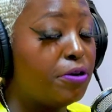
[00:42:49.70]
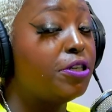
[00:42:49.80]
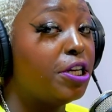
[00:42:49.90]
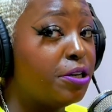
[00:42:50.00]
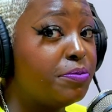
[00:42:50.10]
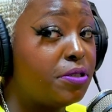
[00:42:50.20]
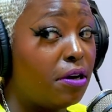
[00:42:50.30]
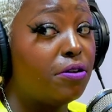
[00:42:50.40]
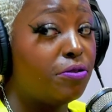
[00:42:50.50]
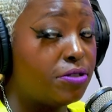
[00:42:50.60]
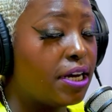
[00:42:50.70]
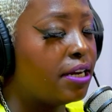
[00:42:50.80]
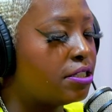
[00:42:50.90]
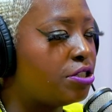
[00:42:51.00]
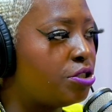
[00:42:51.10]
per diems, all those
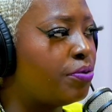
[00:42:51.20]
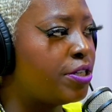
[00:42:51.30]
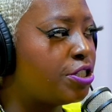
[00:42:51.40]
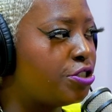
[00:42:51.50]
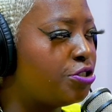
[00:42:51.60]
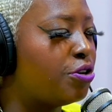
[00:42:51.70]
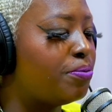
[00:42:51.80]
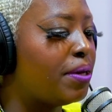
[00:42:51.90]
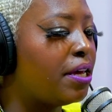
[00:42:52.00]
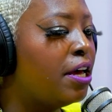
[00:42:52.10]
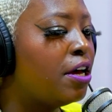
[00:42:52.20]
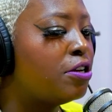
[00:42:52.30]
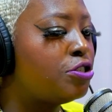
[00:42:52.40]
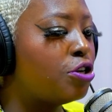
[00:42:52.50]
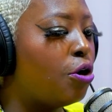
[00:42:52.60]
kind of situations. Yeah. You know what I mean?
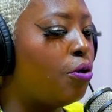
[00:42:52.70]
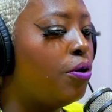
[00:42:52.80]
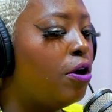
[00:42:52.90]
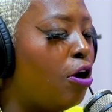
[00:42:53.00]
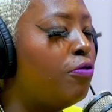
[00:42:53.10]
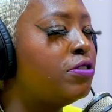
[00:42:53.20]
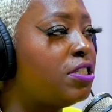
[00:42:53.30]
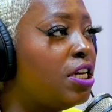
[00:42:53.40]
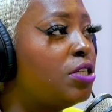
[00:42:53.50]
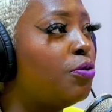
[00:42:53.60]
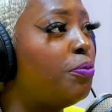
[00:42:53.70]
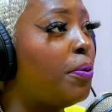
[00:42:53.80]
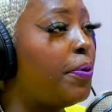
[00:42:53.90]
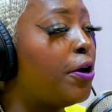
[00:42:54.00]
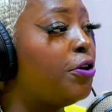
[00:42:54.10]
So, overseas will
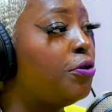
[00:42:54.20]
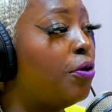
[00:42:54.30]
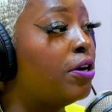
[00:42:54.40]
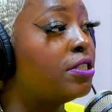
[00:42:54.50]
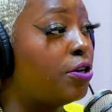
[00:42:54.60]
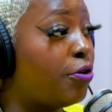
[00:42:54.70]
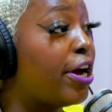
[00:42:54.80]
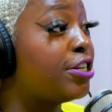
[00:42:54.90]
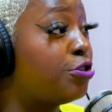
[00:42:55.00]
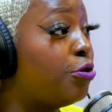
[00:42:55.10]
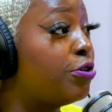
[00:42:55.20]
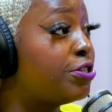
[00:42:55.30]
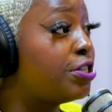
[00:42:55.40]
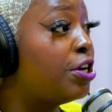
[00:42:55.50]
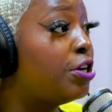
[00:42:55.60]
prepare you as a crash
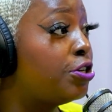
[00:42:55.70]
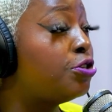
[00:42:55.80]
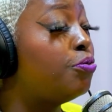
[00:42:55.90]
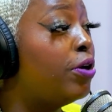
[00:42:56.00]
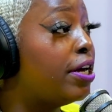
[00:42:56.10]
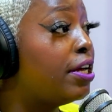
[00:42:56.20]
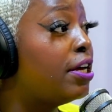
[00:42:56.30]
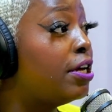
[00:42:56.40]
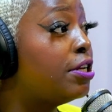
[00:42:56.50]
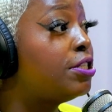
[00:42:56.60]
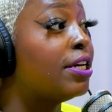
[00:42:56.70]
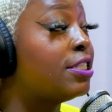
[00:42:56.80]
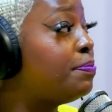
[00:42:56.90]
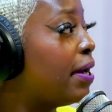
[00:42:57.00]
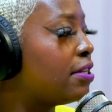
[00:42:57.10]
course to what to
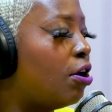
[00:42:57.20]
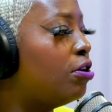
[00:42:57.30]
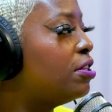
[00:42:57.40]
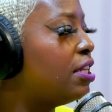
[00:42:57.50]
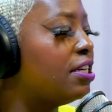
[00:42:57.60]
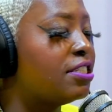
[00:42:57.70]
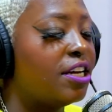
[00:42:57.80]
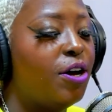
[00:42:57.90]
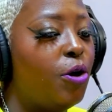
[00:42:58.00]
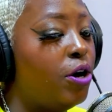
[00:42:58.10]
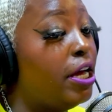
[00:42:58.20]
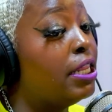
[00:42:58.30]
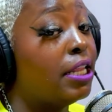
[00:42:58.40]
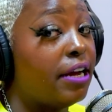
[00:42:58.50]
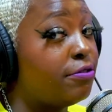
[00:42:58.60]
expect, all the things
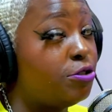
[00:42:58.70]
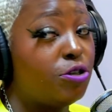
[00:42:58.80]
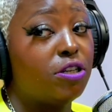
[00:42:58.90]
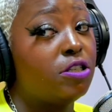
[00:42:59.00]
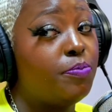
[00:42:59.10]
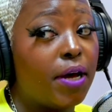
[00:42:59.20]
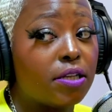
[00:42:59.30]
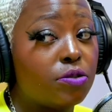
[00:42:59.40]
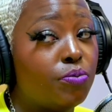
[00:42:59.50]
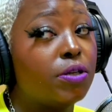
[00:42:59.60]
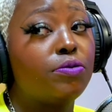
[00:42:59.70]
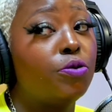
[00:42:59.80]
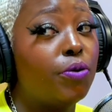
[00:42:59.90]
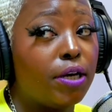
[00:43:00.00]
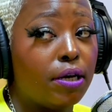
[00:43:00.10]
in life that you can expect
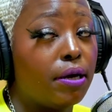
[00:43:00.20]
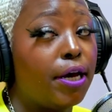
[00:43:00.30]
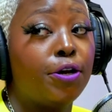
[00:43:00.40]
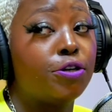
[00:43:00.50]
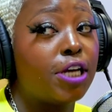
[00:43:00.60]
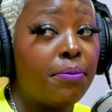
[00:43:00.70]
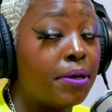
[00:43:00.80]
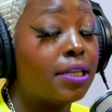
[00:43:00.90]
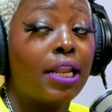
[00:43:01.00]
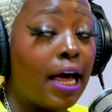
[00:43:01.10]
with doing entertainment